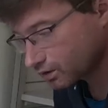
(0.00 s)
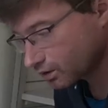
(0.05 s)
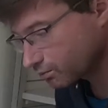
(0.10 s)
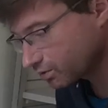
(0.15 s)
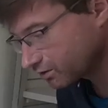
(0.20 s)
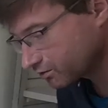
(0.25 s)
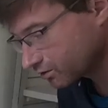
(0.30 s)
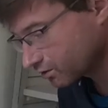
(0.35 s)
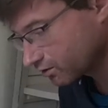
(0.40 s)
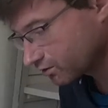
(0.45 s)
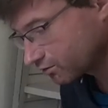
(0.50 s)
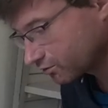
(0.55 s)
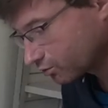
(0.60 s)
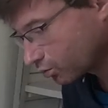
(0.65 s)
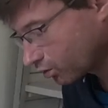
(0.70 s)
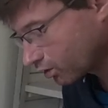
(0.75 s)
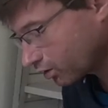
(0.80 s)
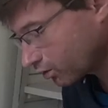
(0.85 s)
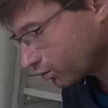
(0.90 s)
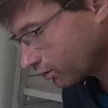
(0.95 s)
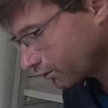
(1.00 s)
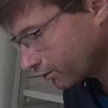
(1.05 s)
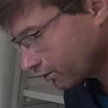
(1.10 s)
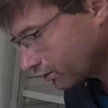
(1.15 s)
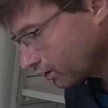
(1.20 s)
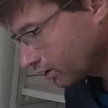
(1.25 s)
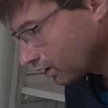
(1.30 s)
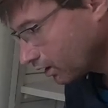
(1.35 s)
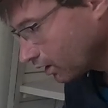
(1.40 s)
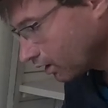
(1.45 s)
pleasingly easy to work
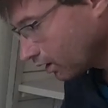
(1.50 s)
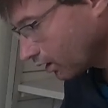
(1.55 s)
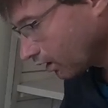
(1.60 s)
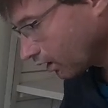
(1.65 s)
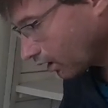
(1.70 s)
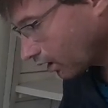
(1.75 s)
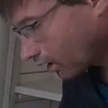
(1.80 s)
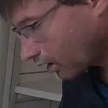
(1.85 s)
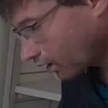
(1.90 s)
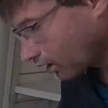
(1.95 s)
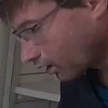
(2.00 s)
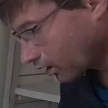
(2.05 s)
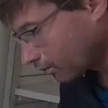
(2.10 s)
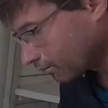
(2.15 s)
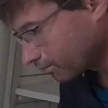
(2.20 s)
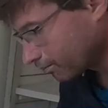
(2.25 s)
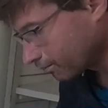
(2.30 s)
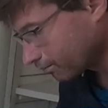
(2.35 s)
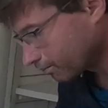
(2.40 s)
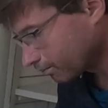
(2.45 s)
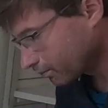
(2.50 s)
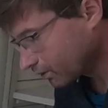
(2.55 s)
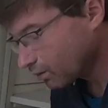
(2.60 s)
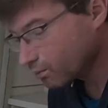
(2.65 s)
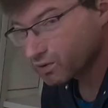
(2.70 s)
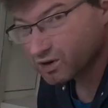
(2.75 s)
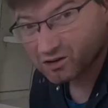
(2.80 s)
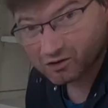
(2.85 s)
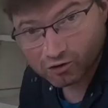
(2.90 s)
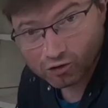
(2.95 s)
with,
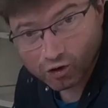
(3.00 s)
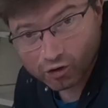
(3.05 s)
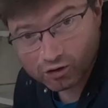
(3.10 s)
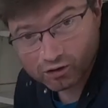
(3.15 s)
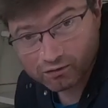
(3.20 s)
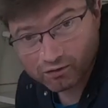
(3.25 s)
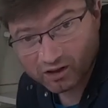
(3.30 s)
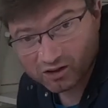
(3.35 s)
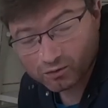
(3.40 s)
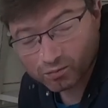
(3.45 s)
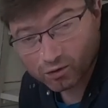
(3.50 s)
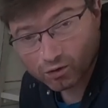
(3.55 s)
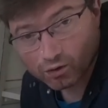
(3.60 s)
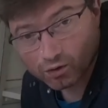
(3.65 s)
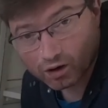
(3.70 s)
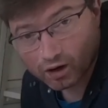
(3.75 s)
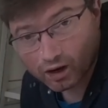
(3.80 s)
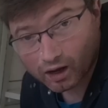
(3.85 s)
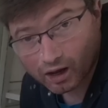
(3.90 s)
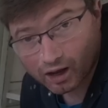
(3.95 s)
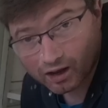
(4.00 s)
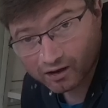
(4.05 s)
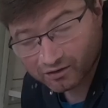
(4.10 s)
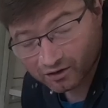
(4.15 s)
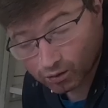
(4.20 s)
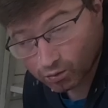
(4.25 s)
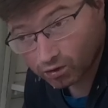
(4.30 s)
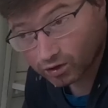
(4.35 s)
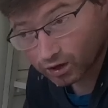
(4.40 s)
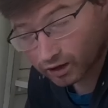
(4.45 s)
but it's not as flexible
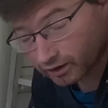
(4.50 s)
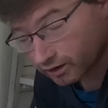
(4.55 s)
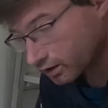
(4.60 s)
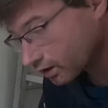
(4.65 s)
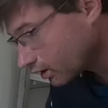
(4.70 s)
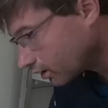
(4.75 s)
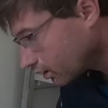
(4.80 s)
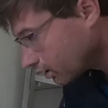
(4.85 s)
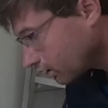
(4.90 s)
as I would like.